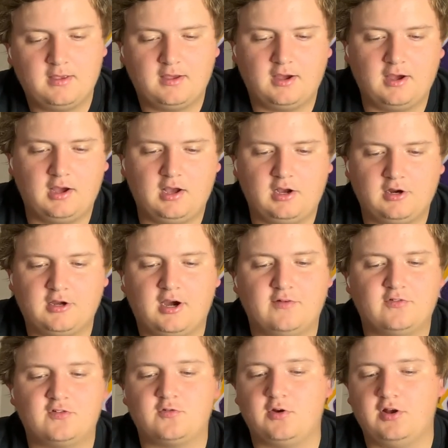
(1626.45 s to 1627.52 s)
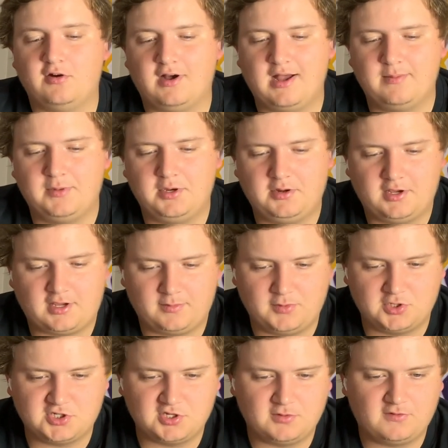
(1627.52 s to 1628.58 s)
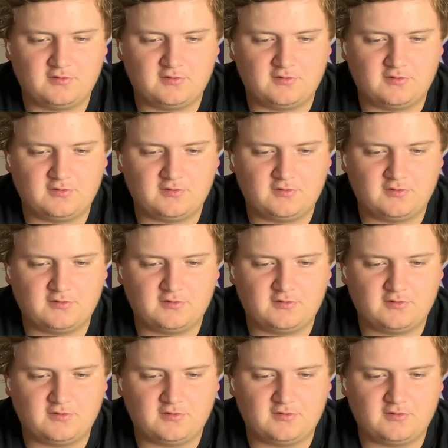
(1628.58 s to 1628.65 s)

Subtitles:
Conference realignment, like I mentioned.